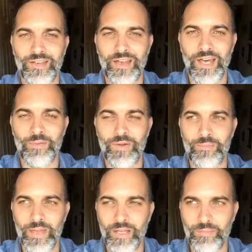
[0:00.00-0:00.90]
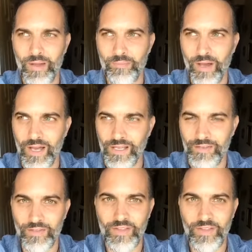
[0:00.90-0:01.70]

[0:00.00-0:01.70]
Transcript: How do I make my mind